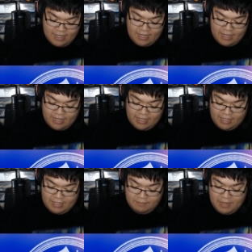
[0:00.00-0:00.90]

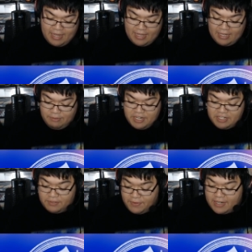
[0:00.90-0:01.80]
Um, and when you
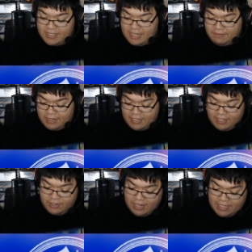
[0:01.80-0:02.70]
defeat a Team Rocket
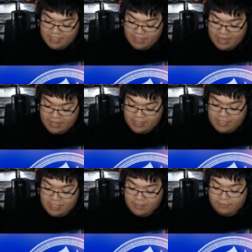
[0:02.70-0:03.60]
Grunt, you get
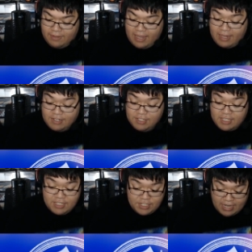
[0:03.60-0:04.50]
yourself a sh the
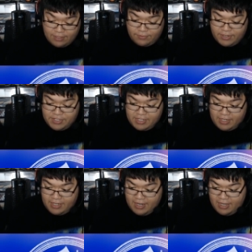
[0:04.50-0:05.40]
shadow
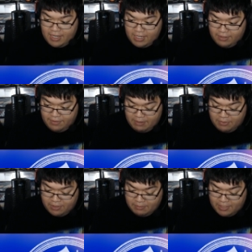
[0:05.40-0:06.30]
version of a
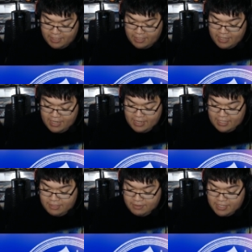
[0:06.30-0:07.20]
Pokemon,
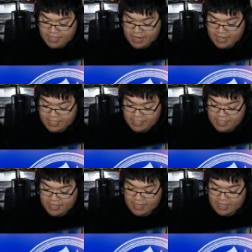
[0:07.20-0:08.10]
into which case
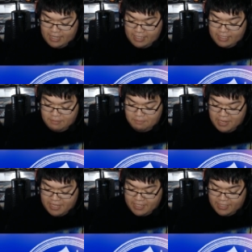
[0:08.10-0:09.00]
it's
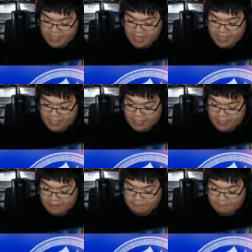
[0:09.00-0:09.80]
basically, um,